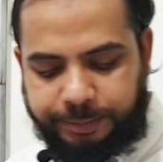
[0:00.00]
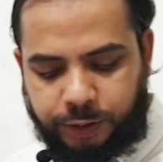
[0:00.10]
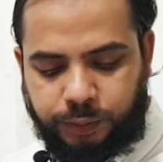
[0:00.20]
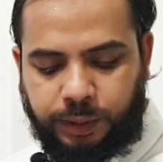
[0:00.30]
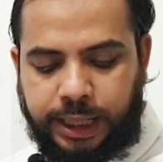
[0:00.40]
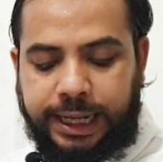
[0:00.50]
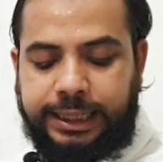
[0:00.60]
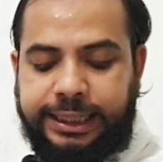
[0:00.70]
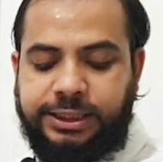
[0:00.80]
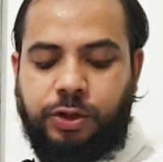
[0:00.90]
number 2,
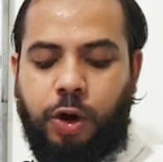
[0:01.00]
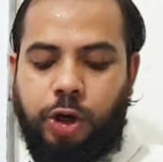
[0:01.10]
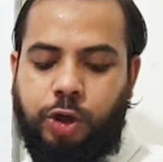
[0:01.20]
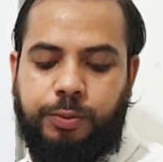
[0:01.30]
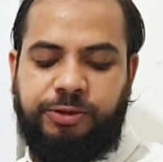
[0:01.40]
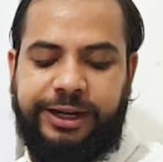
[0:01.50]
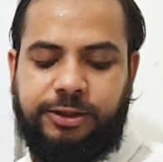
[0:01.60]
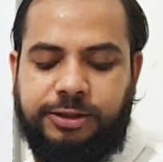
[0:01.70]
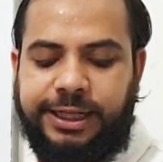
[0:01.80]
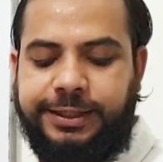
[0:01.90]
list all common
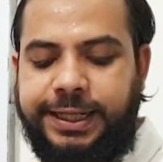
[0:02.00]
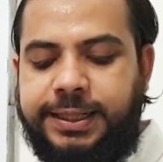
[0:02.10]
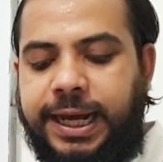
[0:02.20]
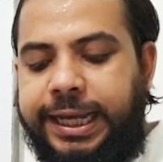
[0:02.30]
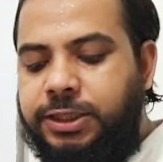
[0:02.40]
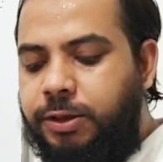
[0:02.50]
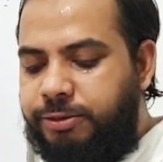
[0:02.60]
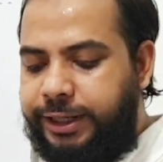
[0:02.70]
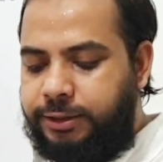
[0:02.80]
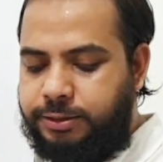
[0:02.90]
factors and tell the highest
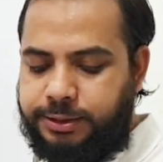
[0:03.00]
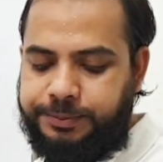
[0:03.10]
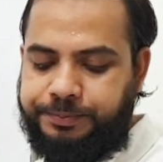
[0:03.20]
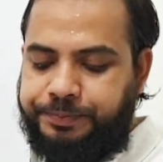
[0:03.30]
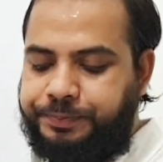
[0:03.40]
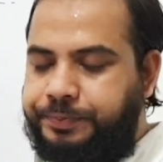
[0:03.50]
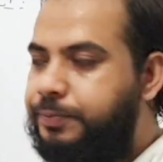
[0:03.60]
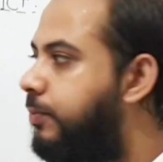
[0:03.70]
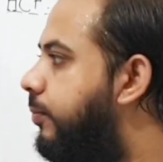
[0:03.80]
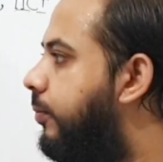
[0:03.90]
common factors.
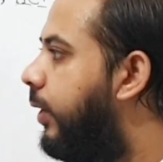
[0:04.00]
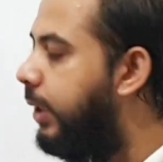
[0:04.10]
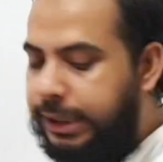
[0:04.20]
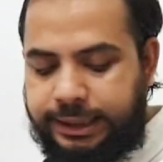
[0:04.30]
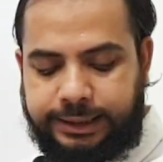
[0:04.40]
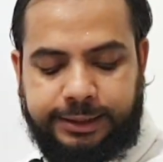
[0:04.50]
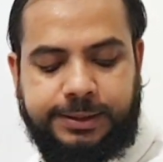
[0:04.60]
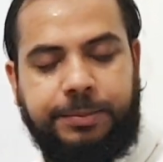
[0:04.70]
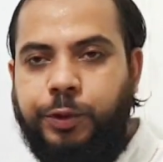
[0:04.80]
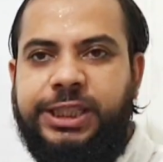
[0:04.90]
There are
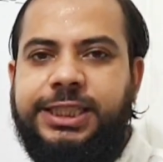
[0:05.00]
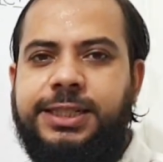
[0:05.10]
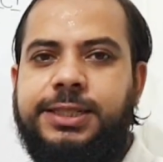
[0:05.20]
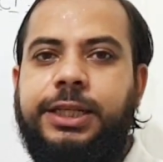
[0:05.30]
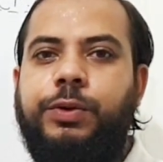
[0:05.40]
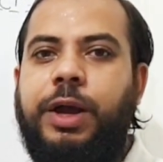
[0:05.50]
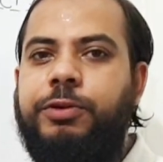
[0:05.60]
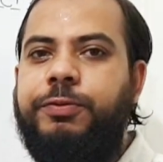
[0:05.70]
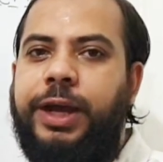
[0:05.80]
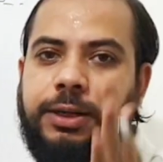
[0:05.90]
some questions, you have
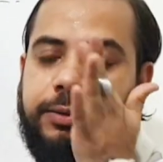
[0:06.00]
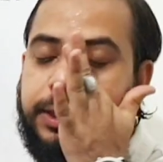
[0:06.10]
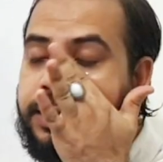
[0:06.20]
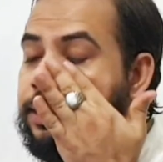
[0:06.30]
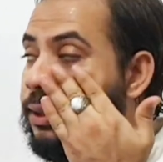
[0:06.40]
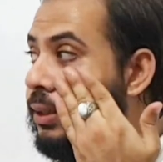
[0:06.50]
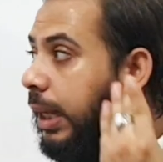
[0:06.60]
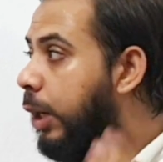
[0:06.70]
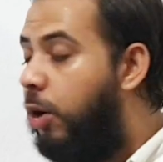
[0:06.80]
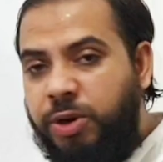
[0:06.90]
to find out the
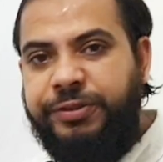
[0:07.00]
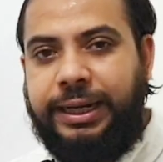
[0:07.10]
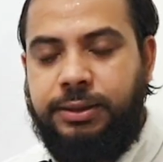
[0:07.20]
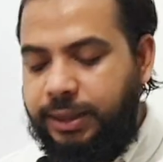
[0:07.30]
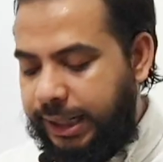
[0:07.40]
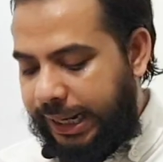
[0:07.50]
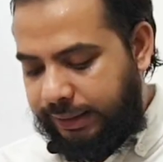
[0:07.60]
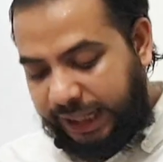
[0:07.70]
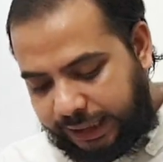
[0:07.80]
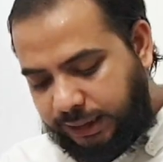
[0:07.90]
common factor
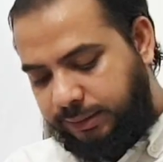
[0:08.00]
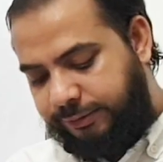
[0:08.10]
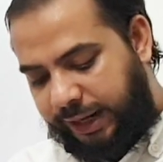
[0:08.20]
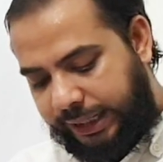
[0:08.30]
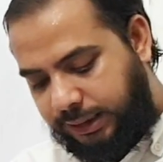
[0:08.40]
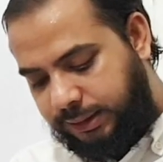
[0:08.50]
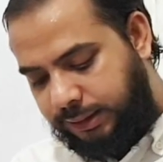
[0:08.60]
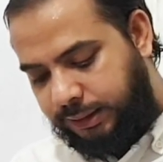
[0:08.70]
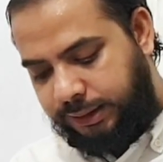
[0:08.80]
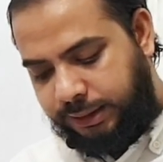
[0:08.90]
and then find
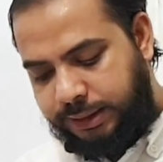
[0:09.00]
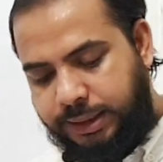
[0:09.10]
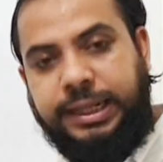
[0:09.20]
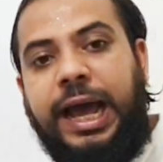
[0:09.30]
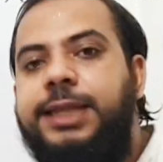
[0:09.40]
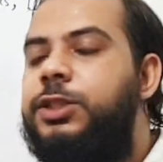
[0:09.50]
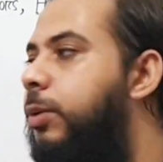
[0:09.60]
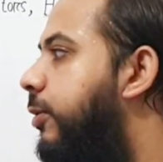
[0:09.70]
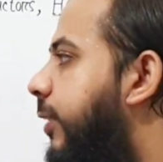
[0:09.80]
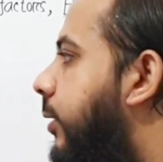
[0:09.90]
the highest
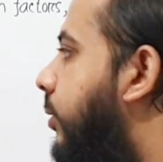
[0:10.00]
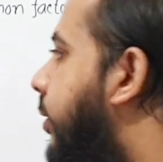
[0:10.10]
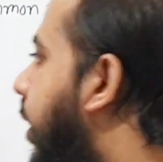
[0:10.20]
common factors.